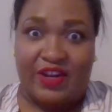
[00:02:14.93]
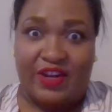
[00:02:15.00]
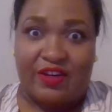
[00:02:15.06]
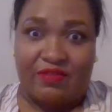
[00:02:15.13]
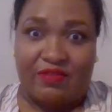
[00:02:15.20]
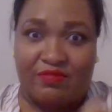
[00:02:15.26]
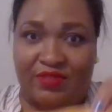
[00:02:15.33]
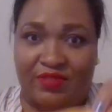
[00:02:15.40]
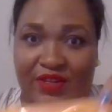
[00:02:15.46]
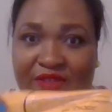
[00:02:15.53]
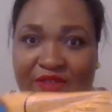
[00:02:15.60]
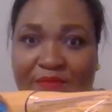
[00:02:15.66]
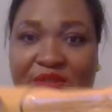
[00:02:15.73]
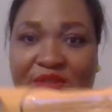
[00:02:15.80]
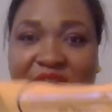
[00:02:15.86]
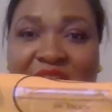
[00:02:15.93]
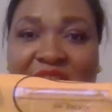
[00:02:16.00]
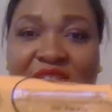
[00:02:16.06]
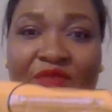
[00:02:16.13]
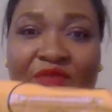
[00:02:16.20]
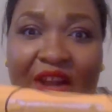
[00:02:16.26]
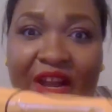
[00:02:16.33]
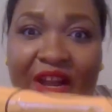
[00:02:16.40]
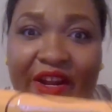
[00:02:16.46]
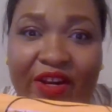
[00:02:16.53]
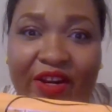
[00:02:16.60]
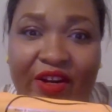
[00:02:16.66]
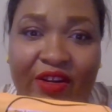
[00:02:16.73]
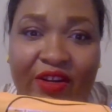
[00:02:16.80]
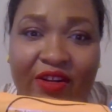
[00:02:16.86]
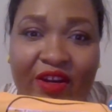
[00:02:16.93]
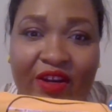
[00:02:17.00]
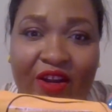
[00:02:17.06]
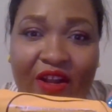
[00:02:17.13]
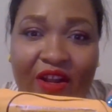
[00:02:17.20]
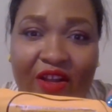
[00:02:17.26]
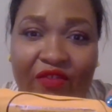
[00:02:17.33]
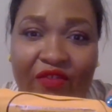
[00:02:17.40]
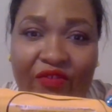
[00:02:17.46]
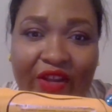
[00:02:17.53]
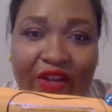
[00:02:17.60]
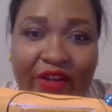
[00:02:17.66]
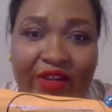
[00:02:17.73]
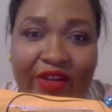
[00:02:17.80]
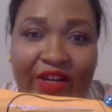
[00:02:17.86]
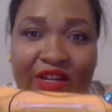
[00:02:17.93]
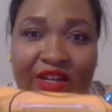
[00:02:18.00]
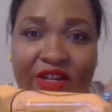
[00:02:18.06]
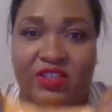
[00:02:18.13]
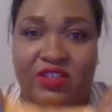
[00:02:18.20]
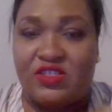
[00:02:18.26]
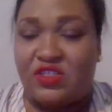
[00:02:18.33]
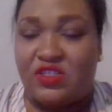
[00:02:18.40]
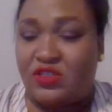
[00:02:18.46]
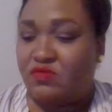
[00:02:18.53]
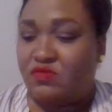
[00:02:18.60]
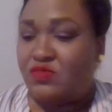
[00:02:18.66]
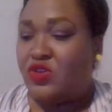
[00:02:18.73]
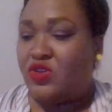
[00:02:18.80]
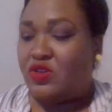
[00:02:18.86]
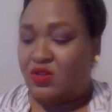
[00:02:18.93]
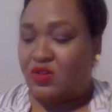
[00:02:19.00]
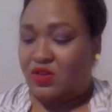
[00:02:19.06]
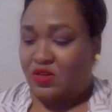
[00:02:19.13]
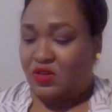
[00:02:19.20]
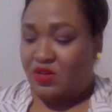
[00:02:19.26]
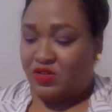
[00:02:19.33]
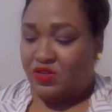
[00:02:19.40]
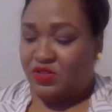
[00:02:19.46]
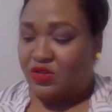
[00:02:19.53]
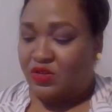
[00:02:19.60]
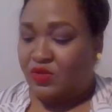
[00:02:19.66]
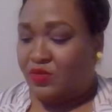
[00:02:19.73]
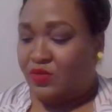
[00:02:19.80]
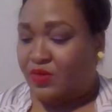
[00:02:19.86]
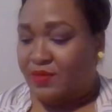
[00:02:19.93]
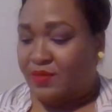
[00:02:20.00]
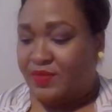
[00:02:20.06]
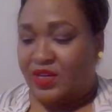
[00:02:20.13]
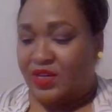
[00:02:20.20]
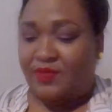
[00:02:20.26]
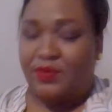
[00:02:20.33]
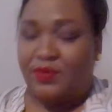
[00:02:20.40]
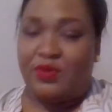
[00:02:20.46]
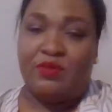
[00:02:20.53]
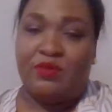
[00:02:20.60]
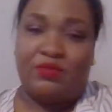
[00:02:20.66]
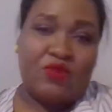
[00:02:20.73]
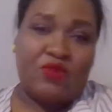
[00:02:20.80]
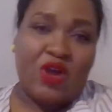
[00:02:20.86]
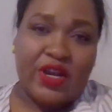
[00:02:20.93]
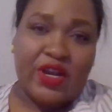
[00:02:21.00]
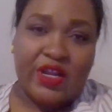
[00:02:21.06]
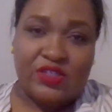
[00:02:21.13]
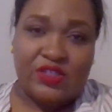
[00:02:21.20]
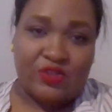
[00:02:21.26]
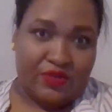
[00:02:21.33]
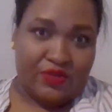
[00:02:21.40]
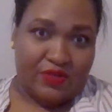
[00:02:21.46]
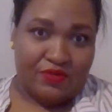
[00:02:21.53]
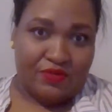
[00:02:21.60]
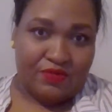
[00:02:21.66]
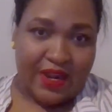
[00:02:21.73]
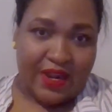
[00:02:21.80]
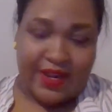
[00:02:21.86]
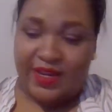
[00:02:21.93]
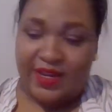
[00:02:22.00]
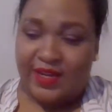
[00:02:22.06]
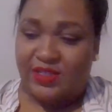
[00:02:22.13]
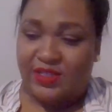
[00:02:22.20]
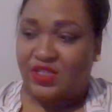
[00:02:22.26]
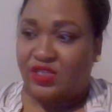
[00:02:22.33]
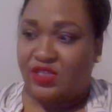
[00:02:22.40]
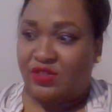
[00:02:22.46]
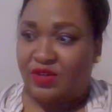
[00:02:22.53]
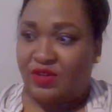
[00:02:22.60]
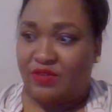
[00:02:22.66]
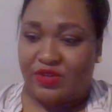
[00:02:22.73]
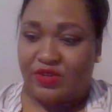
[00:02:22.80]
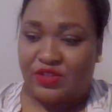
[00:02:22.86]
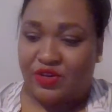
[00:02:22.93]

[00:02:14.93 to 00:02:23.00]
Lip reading: There's a protective liner. Very nice. So, I mean, if you don't want it or you don't like it, you can return it.